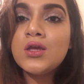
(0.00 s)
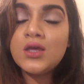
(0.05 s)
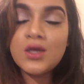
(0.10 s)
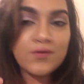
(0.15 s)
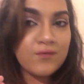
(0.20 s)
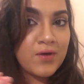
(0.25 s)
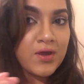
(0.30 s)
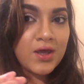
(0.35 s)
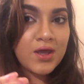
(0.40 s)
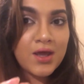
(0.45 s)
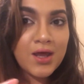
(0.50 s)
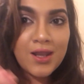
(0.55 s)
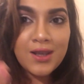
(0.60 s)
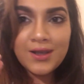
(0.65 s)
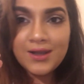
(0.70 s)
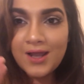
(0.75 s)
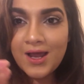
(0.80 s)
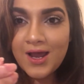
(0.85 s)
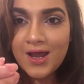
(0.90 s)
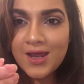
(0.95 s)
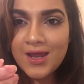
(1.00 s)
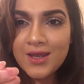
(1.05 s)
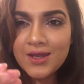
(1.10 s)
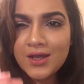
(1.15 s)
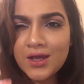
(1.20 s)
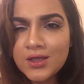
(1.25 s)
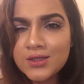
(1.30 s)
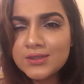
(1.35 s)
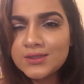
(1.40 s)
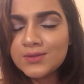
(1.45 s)
Give it a
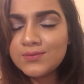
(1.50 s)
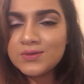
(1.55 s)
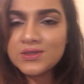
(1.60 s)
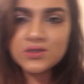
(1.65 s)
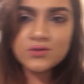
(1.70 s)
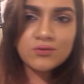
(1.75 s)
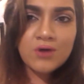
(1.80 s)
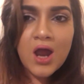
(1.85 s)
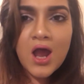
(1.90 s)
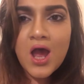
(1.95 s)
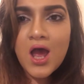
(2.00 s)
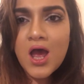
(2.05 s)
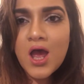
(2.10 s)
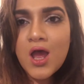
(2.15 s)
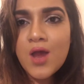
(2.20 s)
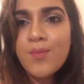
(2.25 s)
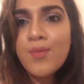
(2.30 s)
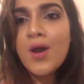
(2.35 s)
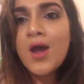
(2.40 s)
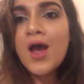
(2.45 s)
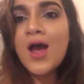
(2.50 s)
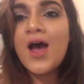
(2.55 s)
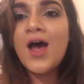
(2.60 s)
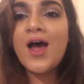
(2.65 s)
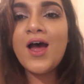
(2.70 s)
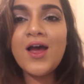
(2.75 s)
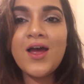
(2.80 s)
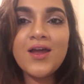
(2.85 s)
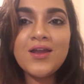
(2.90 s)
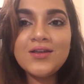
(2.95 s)
like, subscribe,
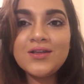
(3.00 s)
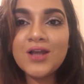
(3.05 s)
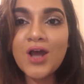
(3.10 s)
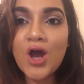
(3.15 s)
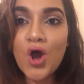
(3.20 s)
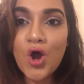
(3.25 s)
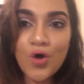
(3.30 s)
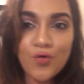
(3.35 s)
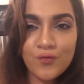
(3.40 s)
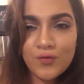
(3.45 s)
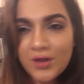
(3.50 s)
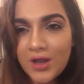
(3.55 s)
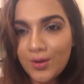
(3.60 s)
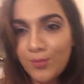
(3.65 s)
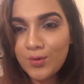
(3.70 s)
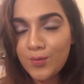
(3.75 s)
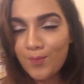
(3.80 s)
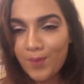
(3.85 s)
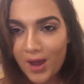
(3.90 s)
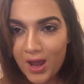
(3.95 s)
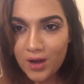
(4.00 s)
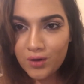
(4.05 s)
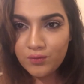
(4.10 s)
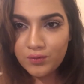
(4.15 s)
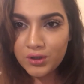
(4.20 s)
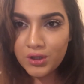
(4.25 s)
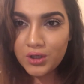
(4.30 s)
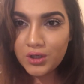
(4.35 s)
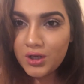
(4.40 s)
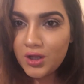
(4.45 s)
and hopefully I'll be back
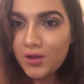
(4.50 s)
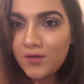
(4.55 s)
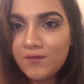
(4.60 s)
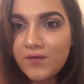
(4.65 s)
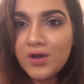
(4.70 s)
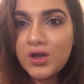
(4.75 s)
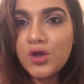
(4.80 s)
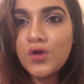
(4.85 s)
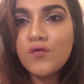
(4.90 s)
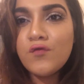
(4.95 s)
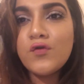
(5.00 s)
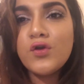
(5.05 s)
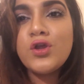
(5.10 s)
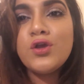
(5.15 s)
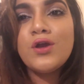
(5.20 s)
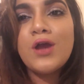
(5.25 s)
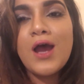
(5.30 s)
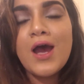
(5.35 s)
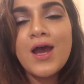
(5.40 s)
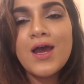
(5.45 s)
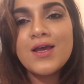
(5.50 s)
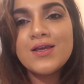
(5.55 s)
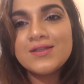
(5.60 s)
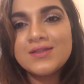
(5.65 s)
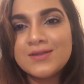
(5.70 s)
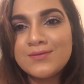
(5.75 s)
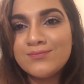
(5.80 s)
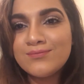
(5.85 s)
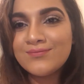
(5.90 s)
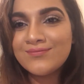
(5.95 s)
with another video for you
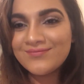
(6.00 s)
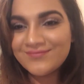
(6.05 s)
guys.